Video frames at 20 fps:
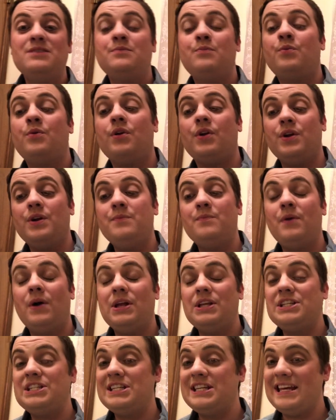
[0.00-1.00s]
is pretty
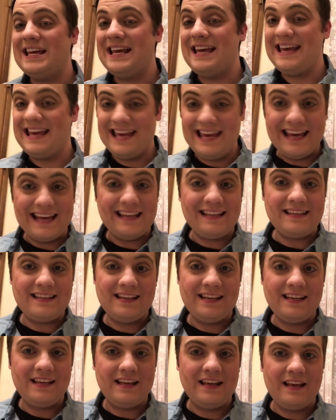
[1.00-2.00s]
much it.
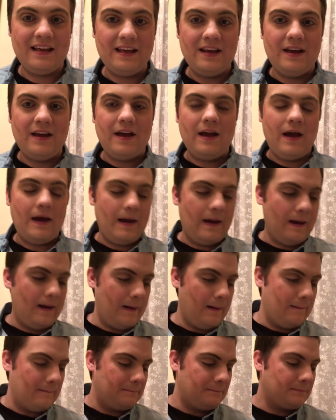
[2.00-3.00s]

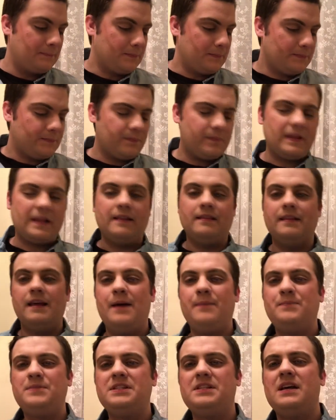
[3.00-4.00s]
Um,
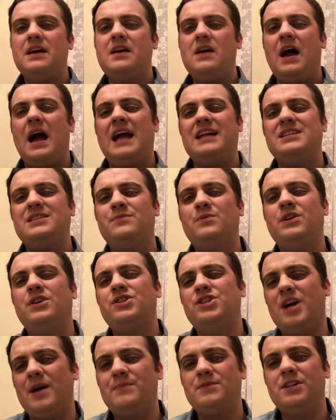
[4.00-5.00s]
lips, I just put a
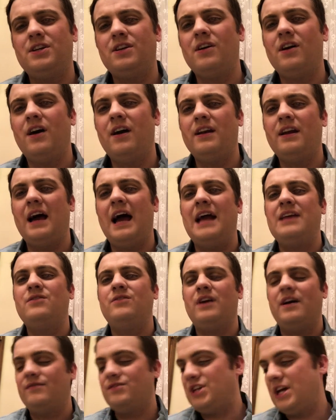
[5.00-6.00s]
chapstick on. I
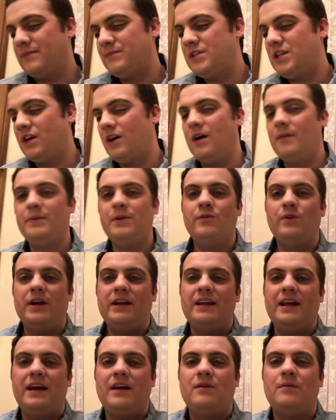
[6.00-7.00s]
don't have chapstick on me
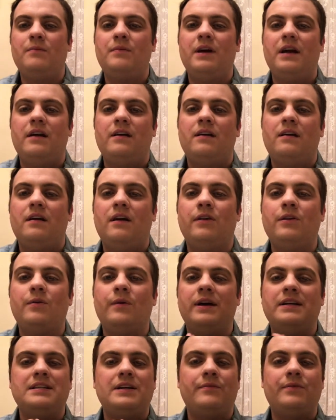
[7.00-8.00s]
right now,
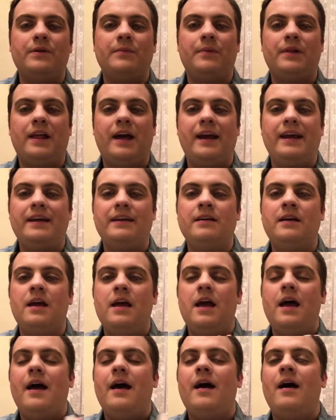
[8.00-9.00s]
otherwise I would apply it.
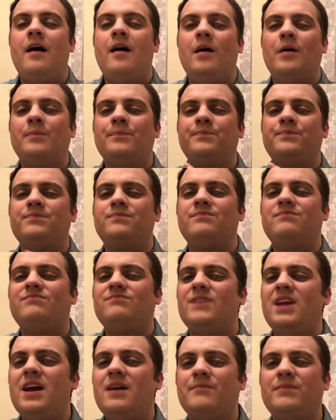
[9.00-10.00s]
Um,
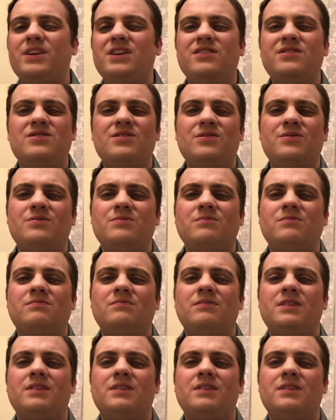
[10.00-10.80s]
yeah, but you don't,